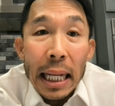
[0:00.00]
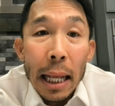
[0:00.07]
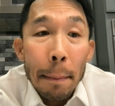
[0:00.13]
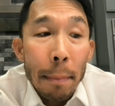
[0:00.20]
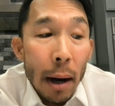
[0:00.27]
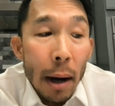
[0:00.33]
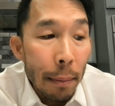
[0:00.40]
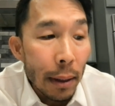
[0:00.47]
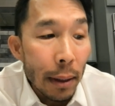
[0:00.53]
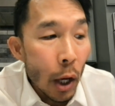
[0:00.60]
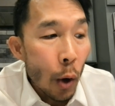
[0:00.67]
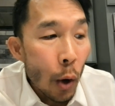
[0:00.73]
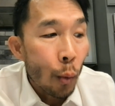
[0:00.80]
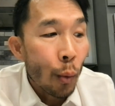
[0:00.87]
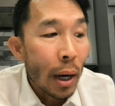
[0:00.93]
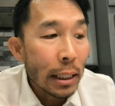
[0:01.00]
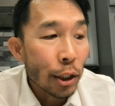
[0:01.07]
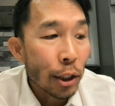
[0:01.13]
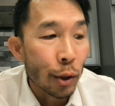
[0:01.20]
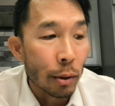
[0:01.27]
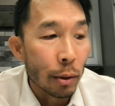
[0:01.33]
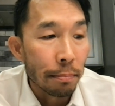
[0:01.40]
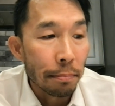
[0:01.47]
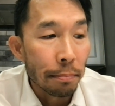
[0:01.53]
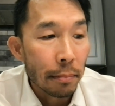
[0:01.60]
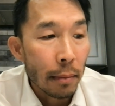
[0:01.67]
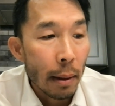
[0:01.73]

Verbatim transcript: in a public restroom.